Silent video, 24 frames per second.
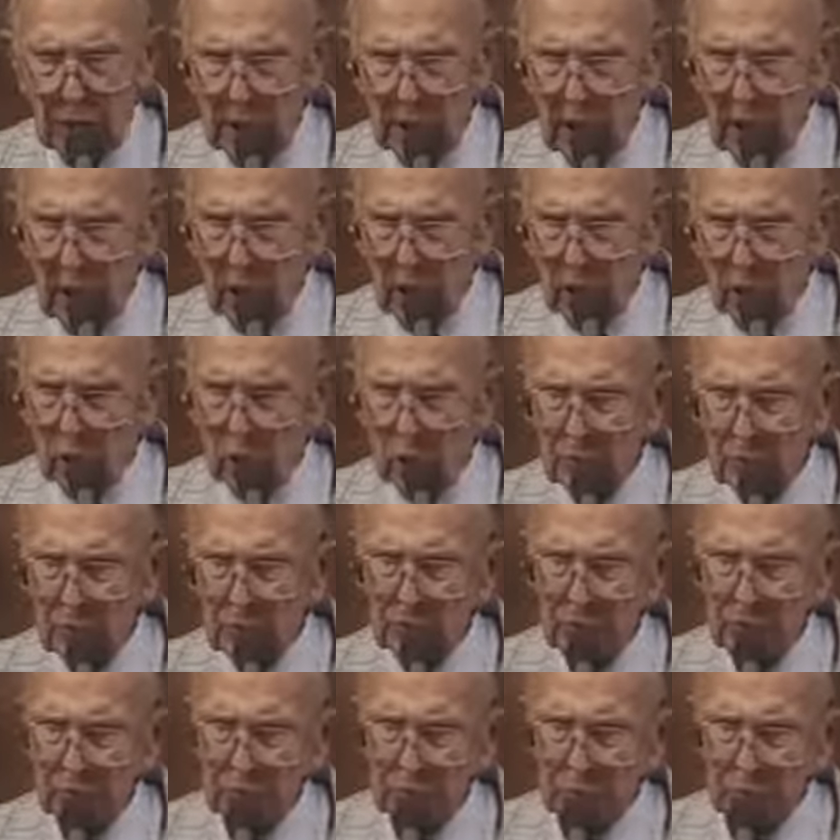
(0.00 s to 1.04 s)
Now,
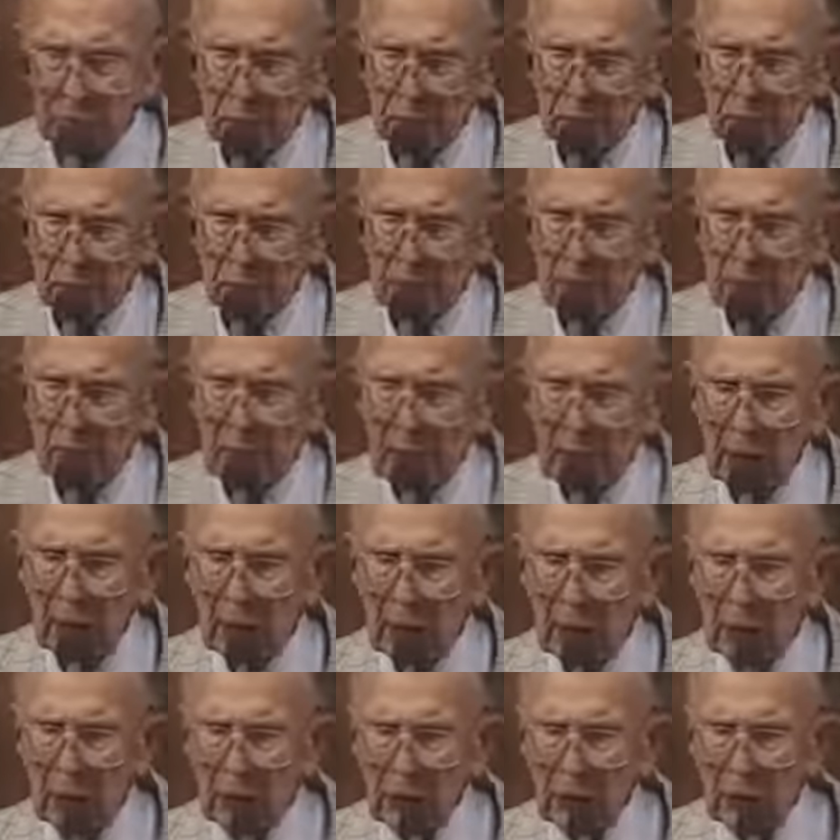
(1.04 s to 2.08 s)

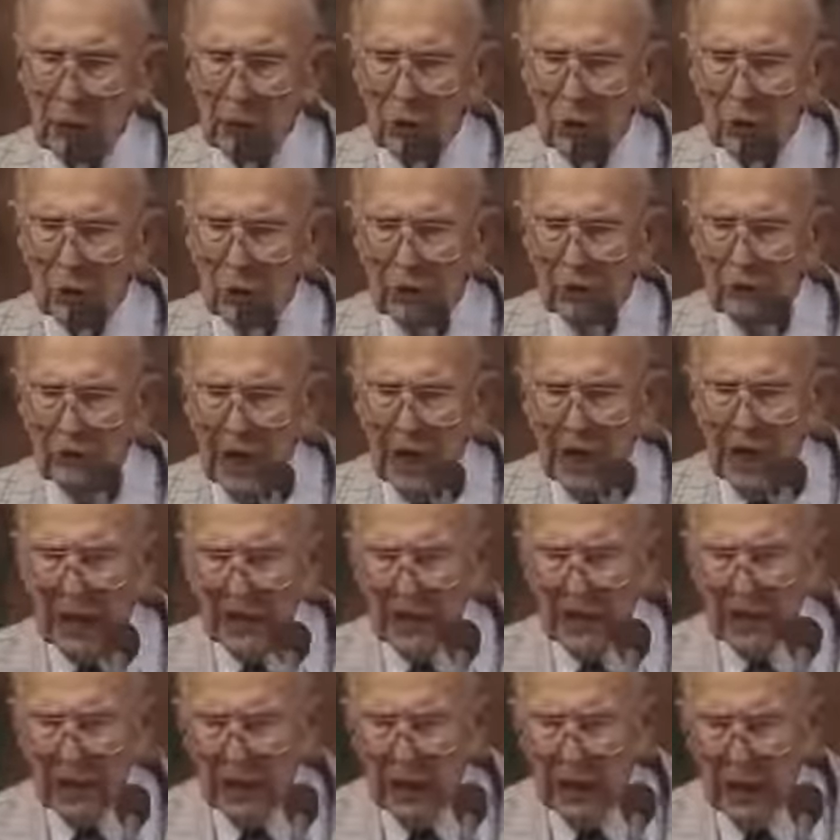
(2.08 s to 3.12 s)
you'll
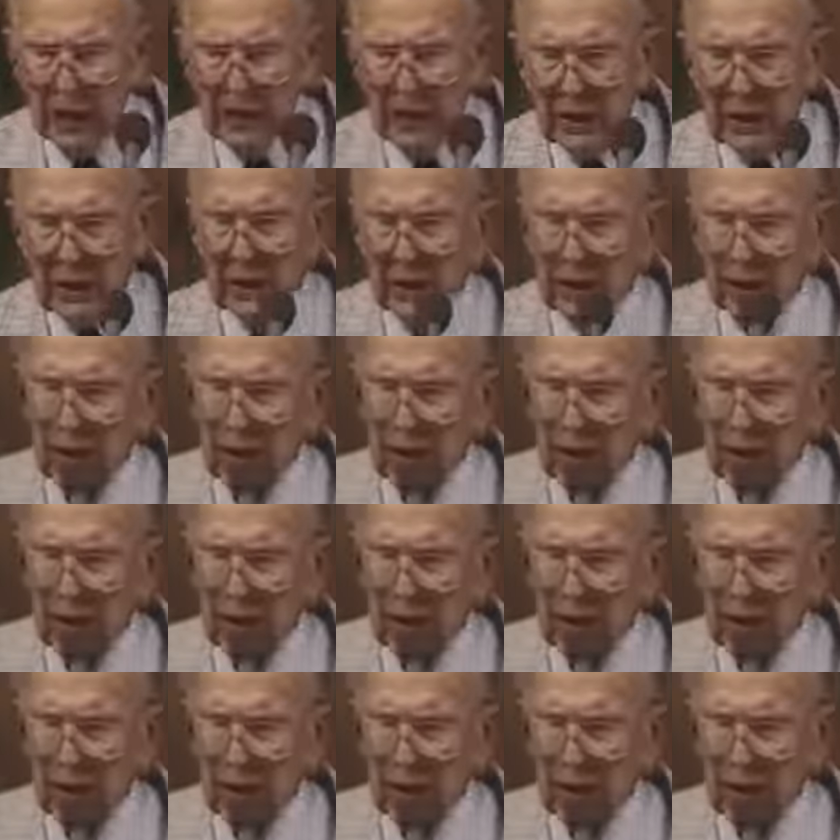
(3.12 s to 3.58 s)
find that